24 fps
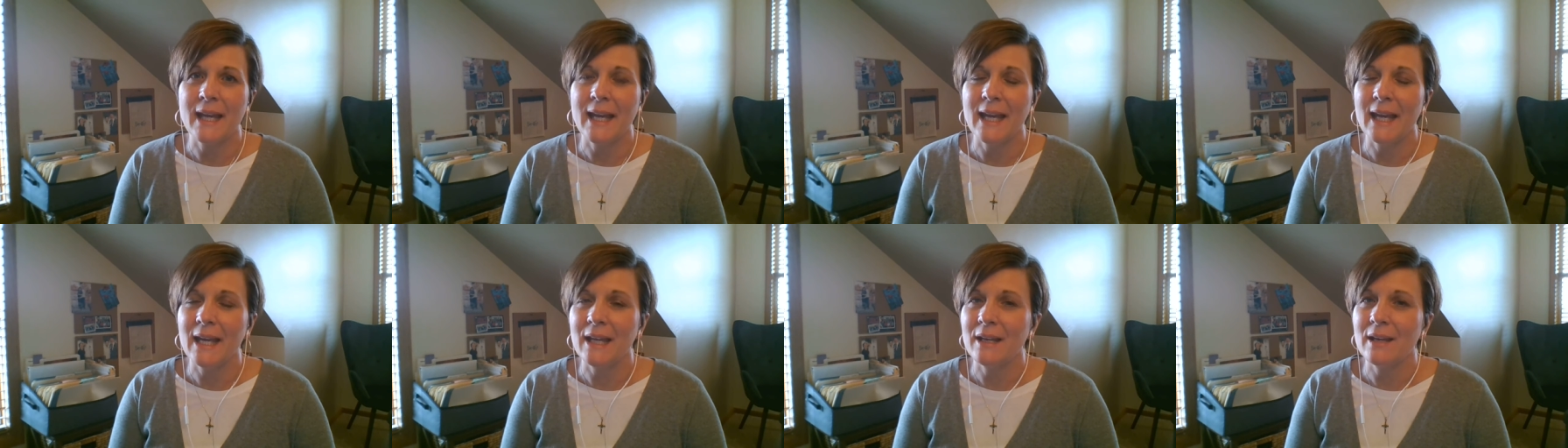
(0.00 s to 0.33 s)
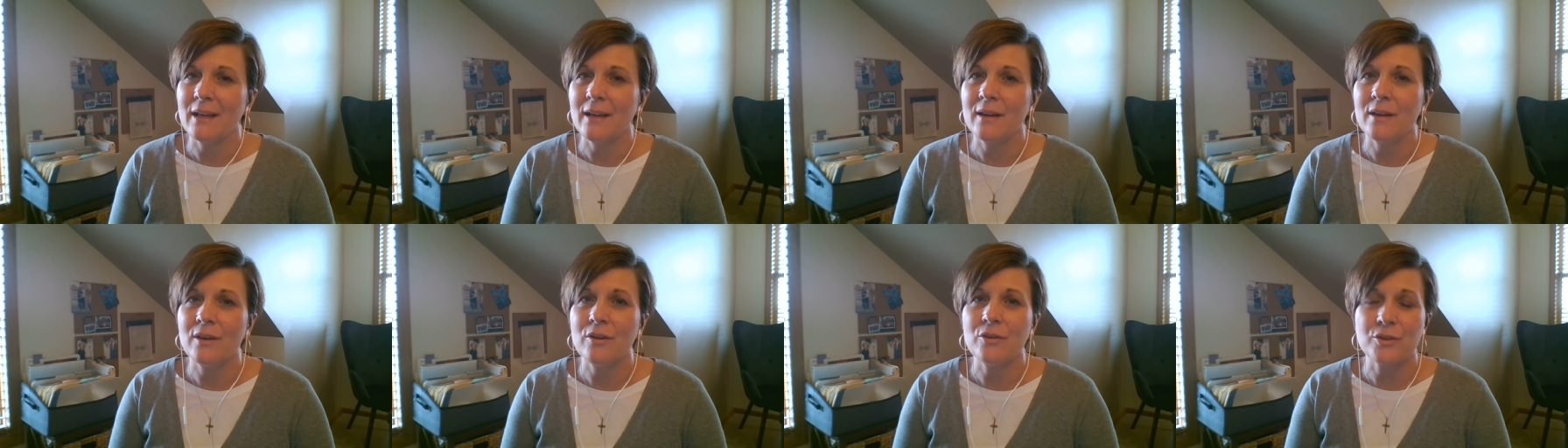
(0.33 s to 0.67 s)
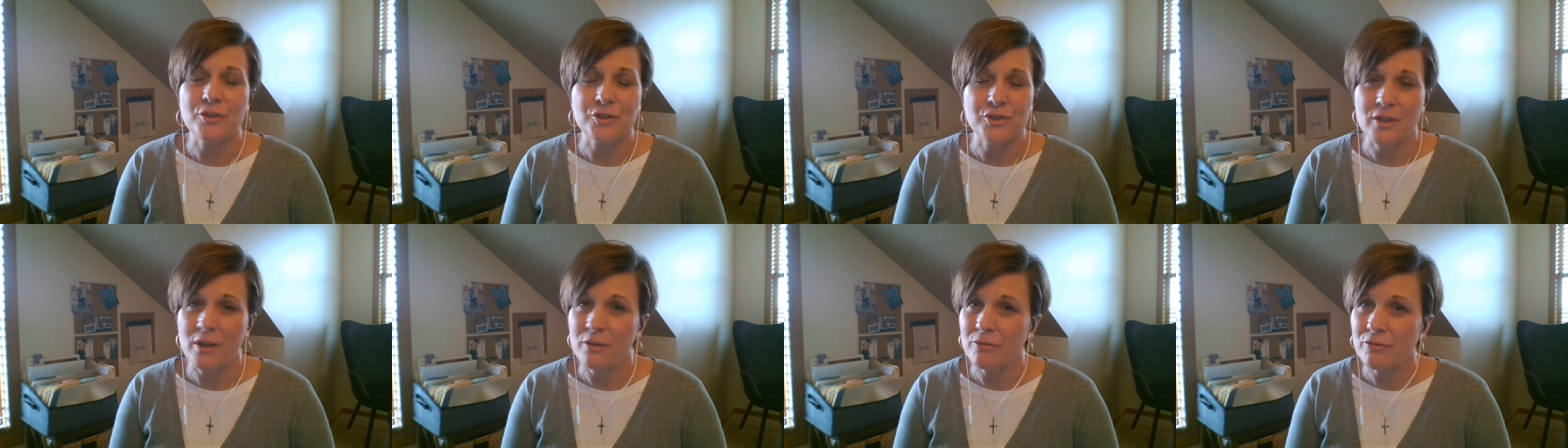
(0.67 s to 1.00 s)
in your
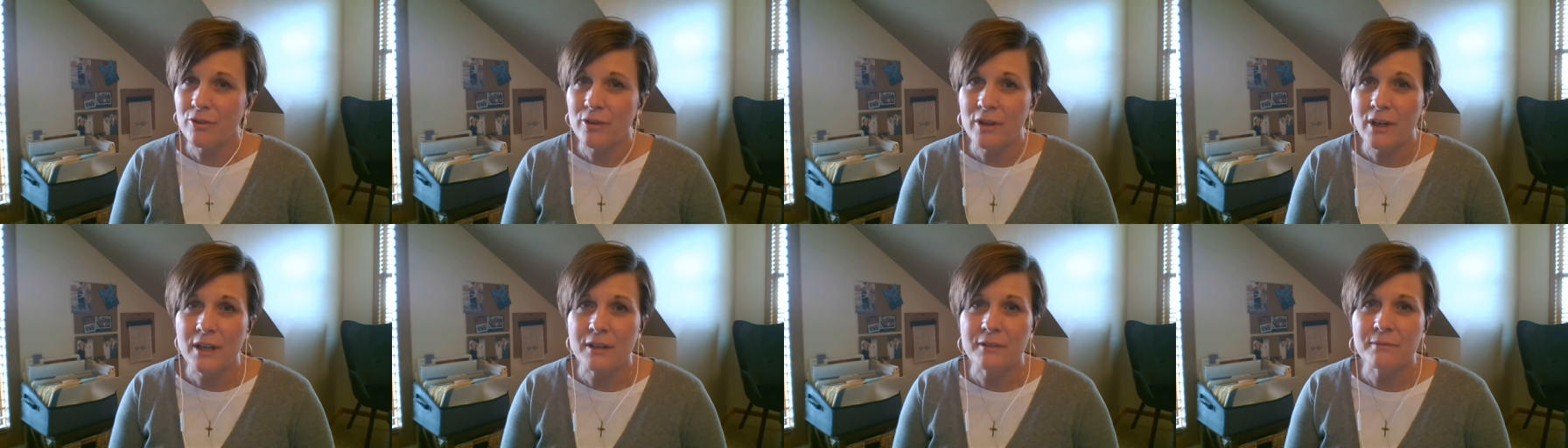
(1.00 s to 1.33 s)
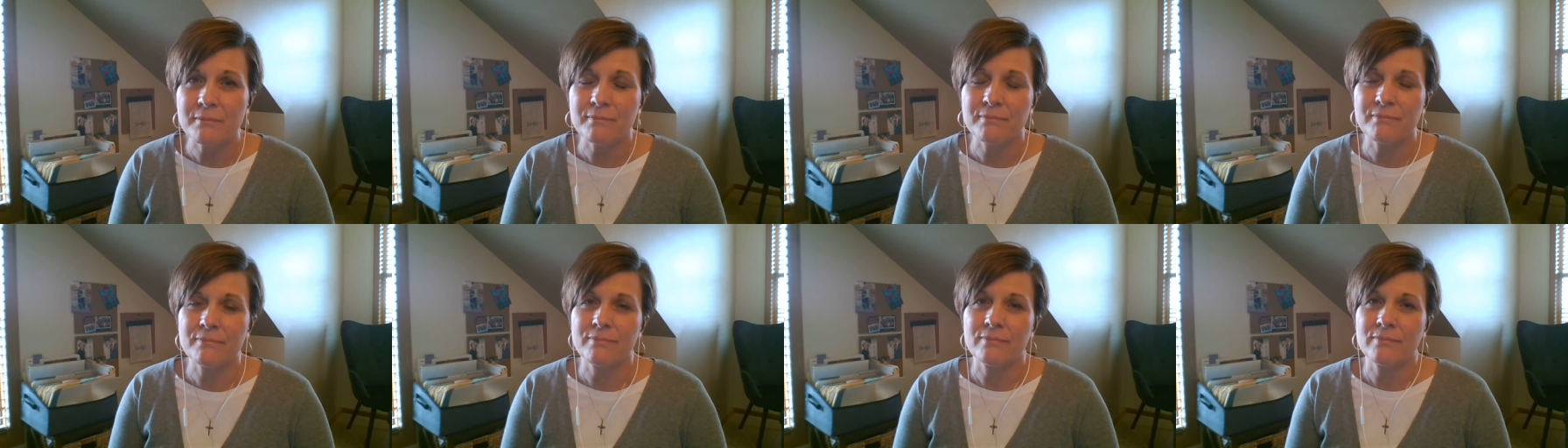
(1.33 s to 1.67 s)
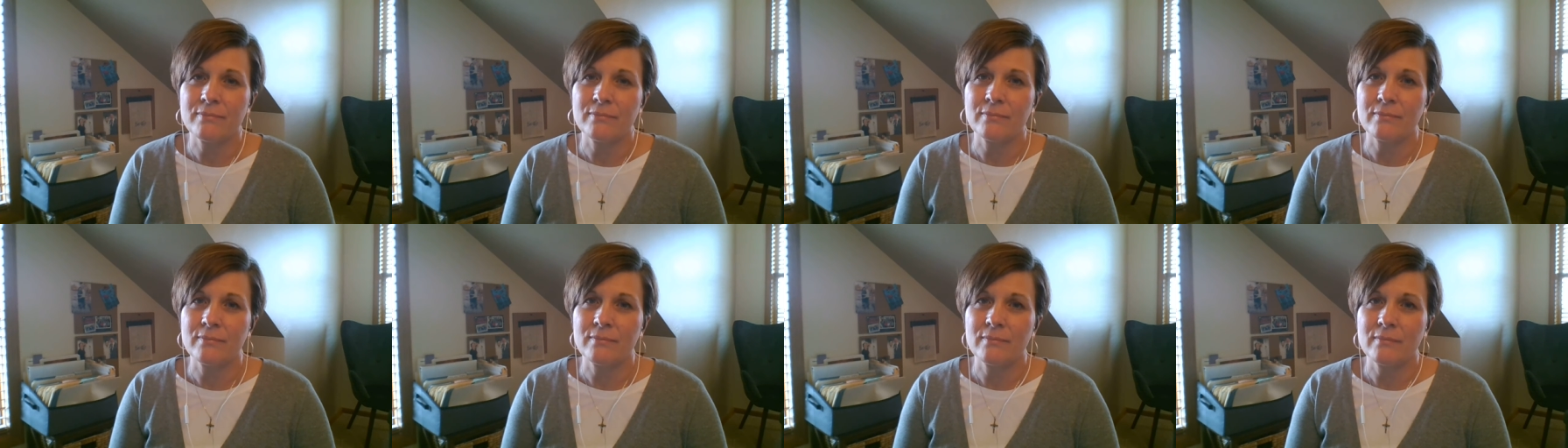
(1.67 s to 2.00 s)
suffering
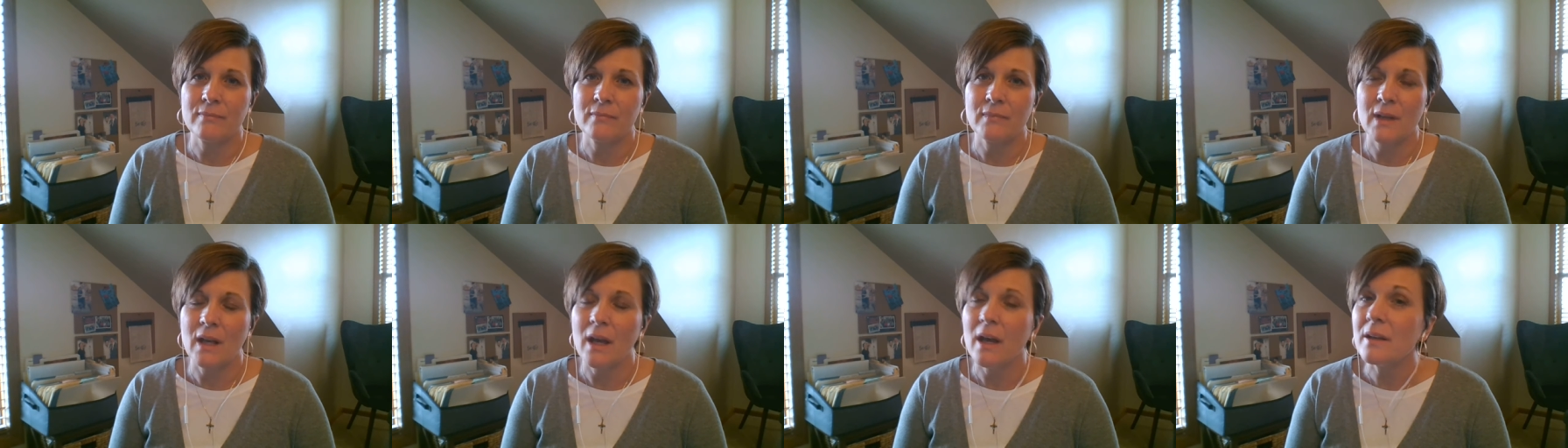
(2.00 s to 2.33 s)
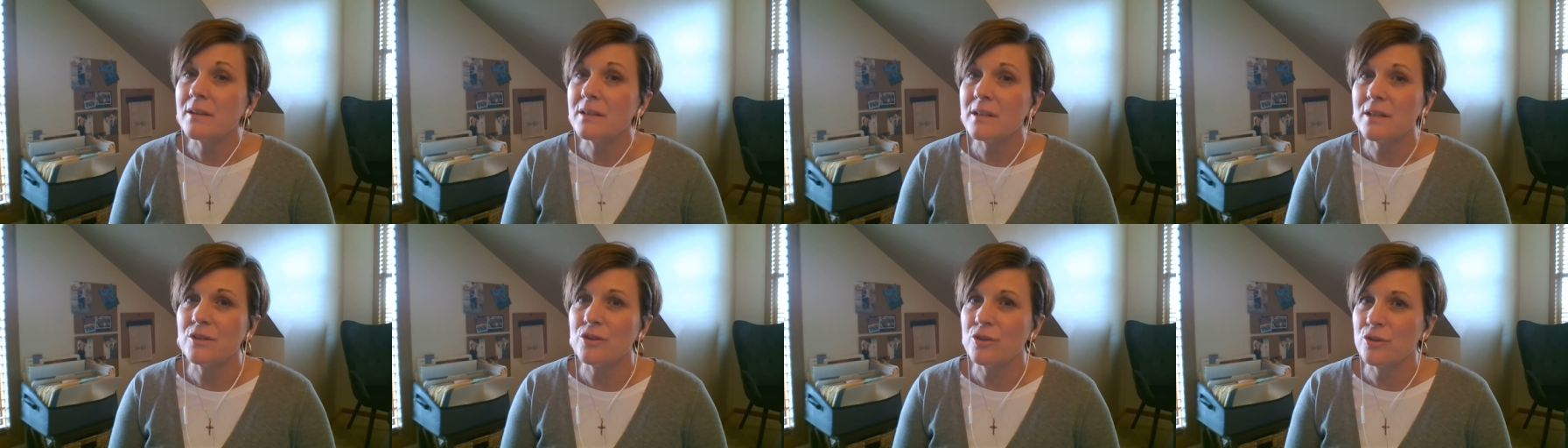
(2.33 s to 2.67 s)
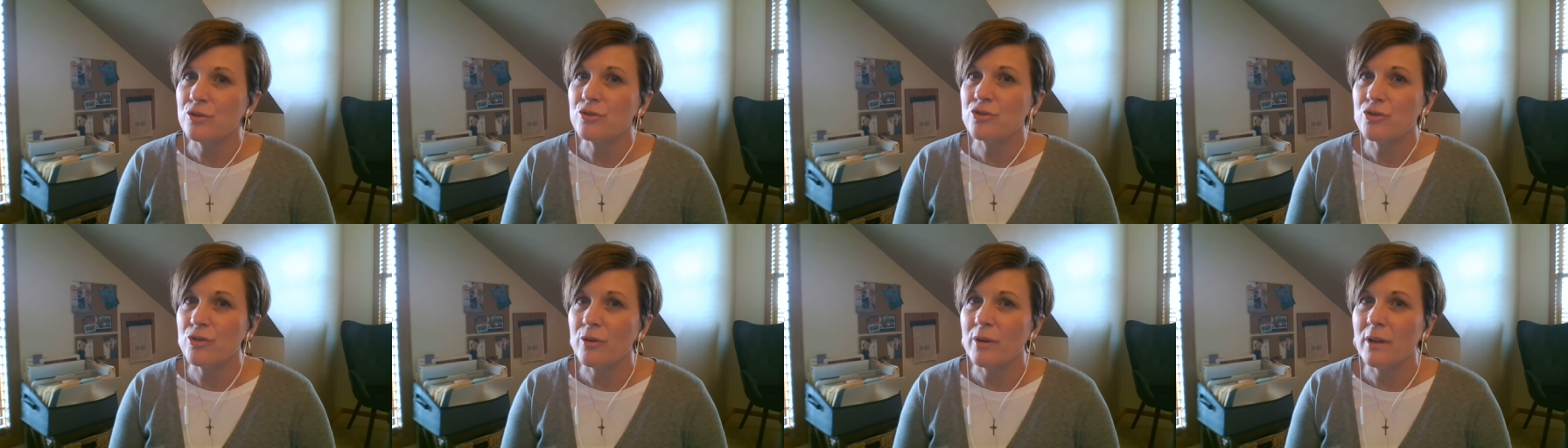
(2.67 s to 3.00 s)
and in
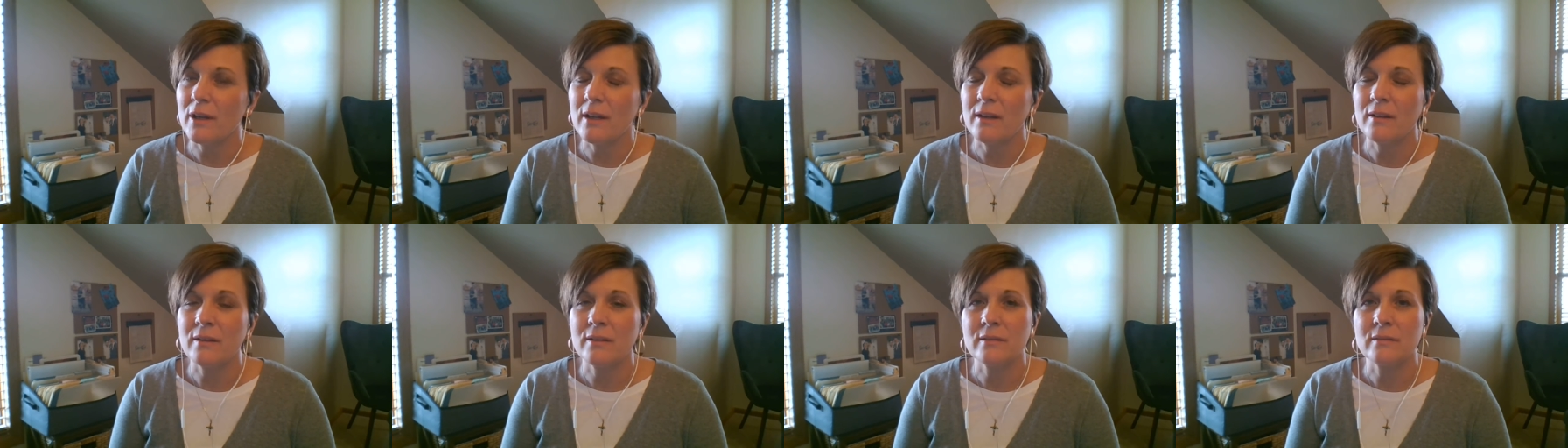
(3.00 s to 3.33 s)
your joy.